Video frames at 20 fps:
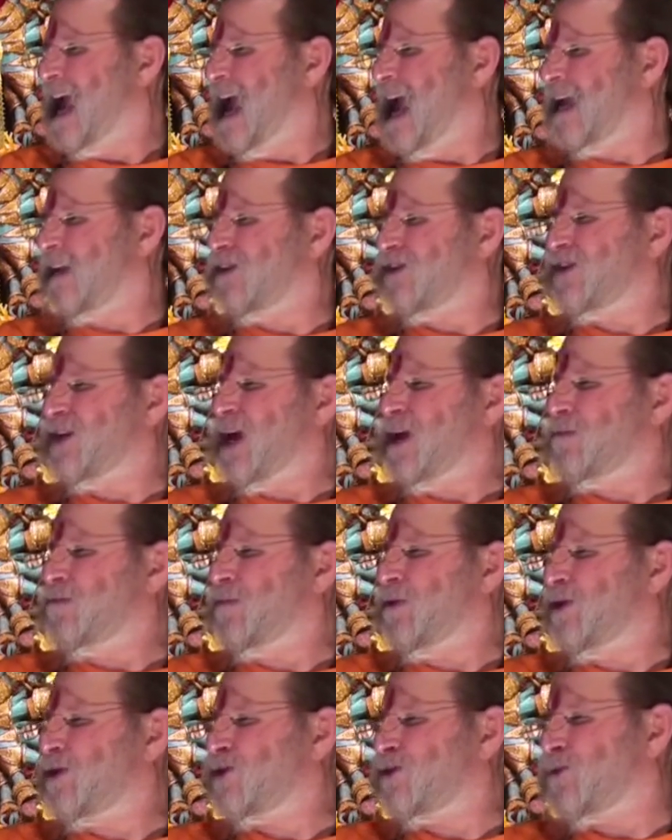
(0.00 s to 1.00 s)
and
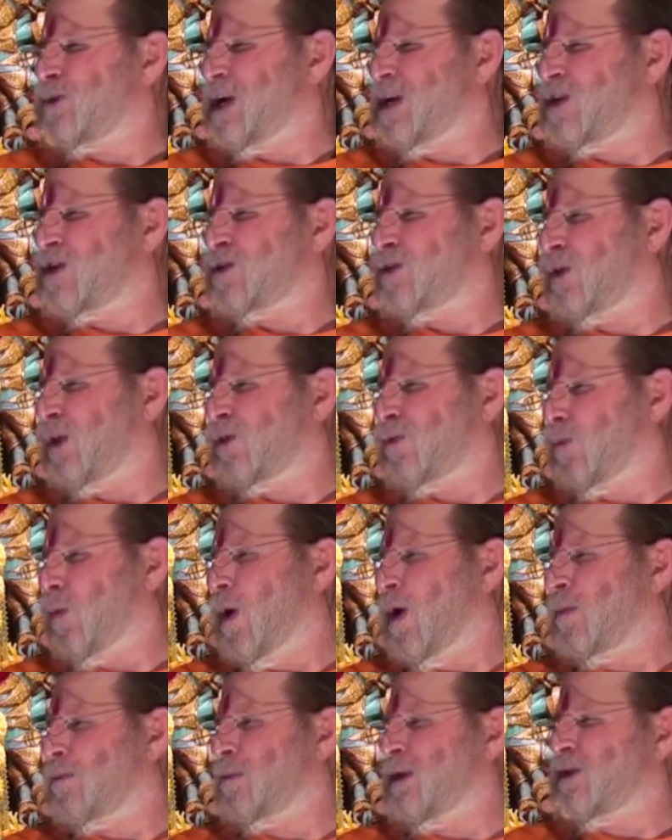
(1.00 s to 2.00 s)
Janma Shrestha
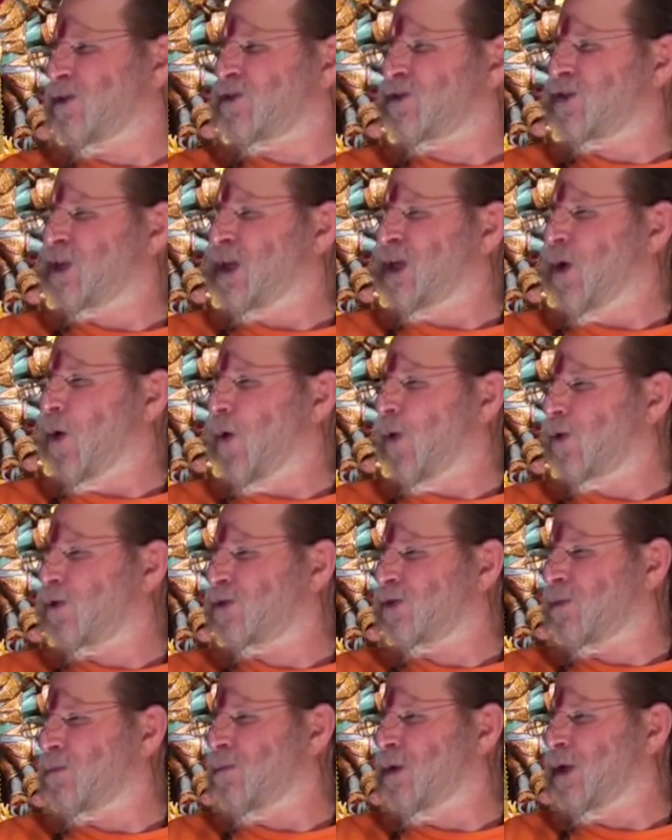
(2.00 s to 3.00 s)
means the
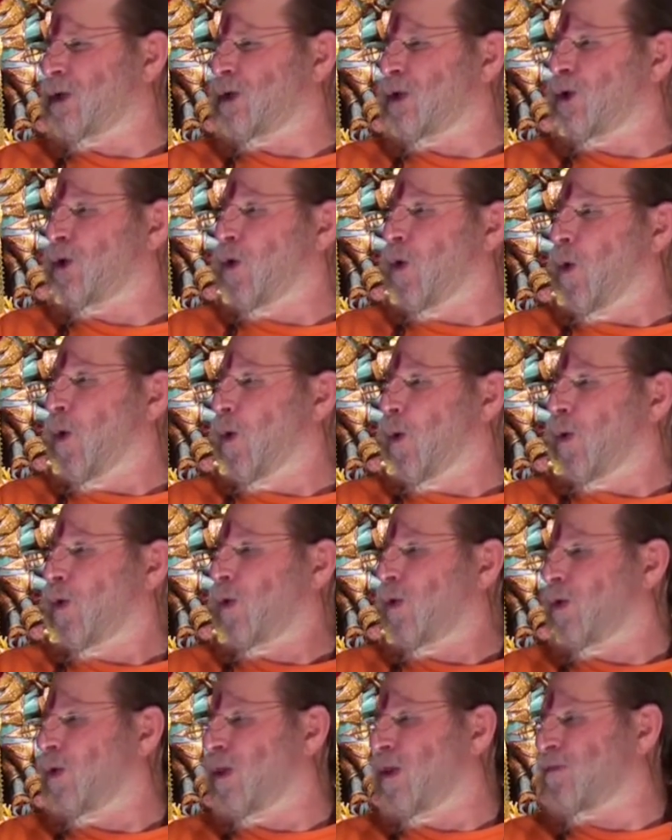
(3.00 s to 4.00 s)
ultimate
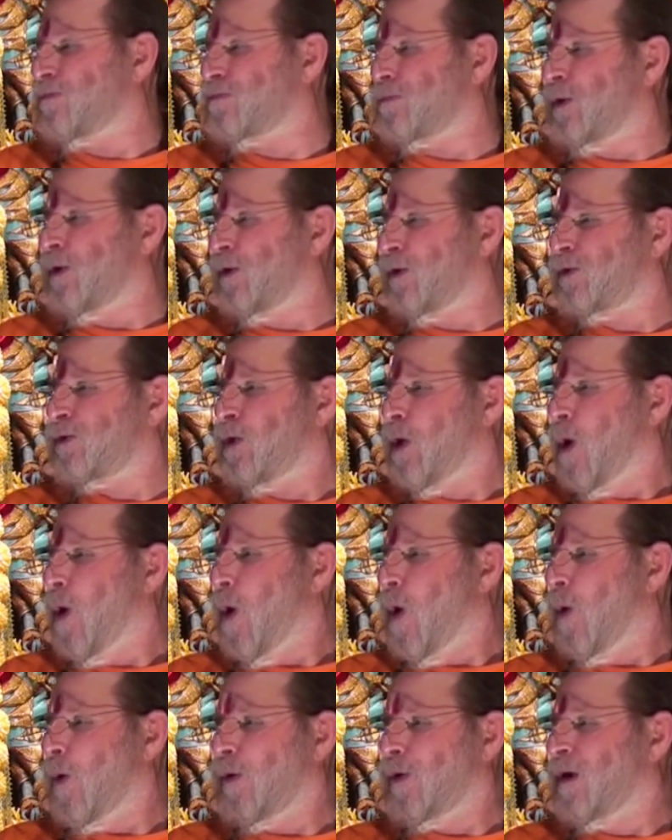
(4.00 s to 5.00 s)
goal of birth
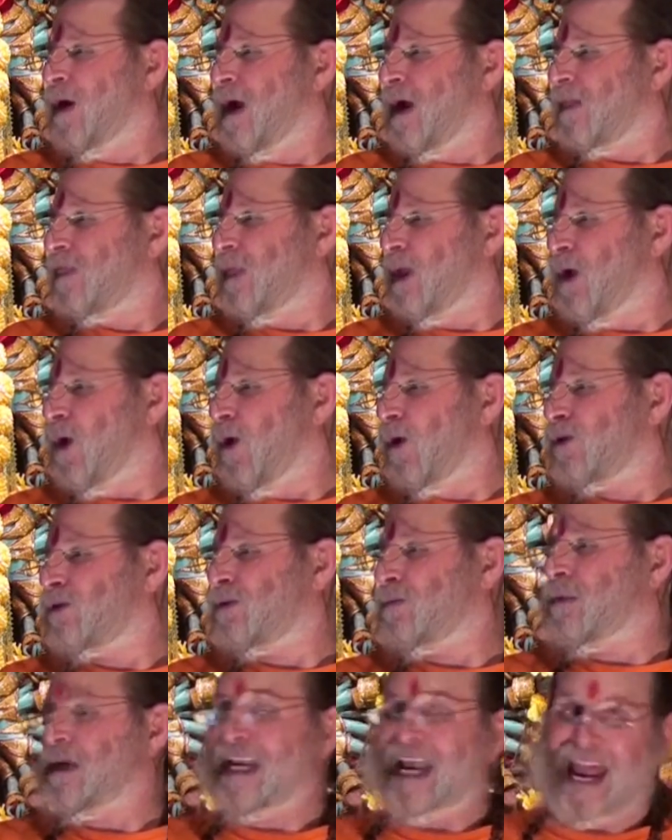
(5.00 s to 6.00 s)
or the
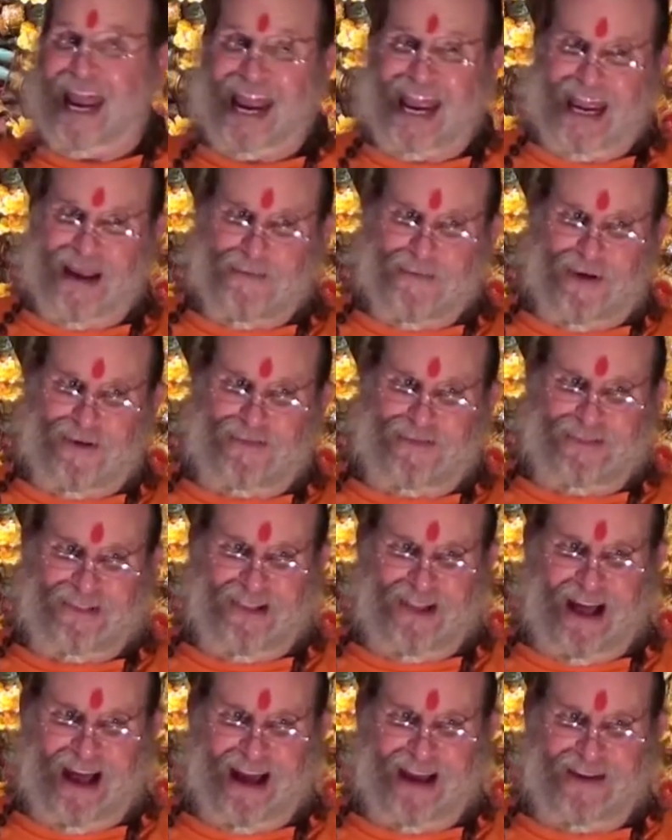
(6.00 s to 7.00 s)
ultimate aim of
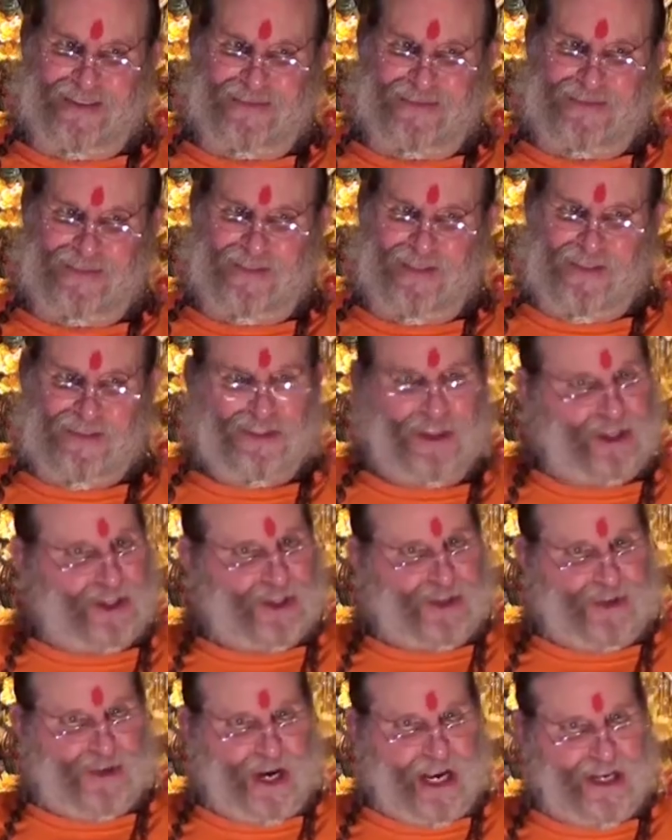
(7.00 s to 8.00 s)
life, the
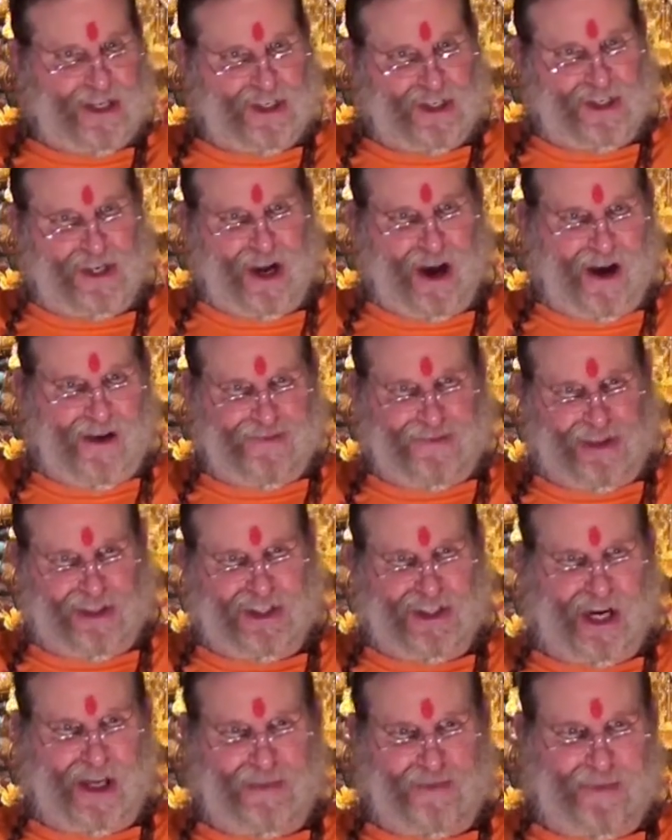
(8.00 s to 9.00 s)
Shrestha of the
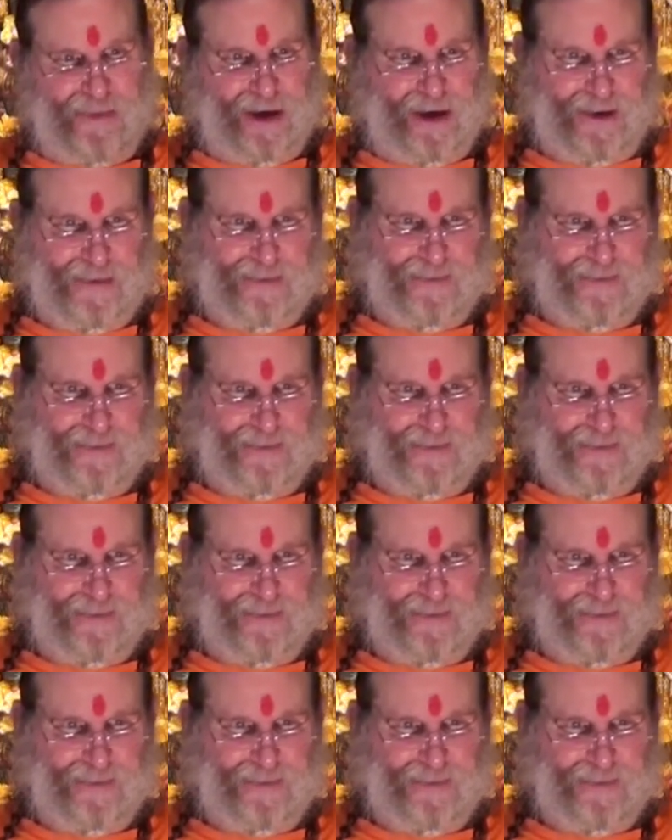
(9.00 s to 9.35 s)
Janma.